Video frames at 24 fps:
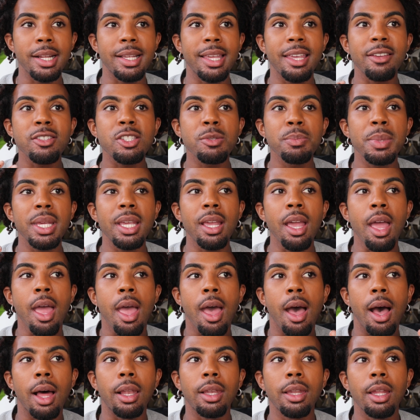It gives me
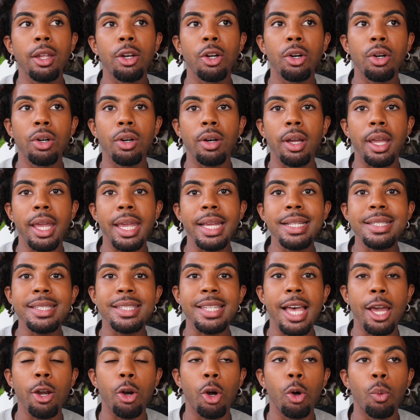a little
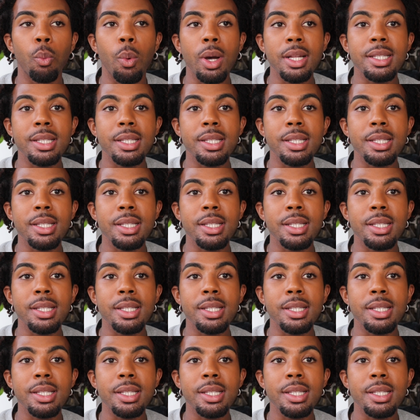insight on